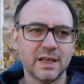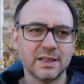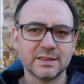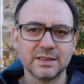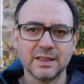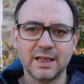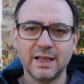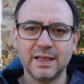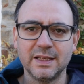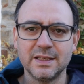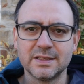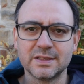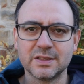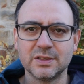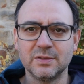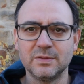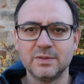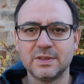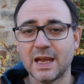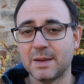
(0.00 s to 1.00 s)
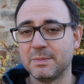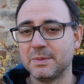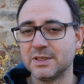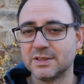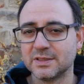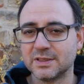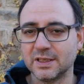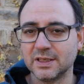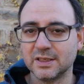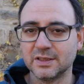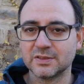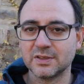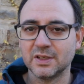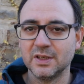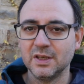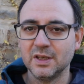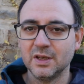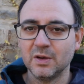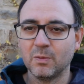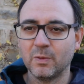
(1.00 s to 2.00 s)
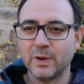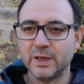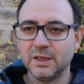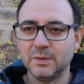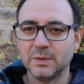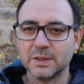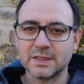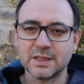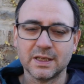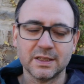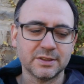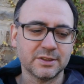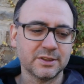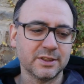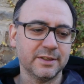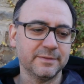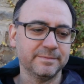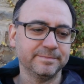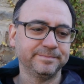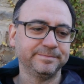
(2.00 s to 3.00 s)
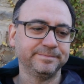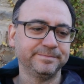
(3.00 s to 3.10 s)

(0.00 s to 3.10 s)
less likely to damage things when you attach it.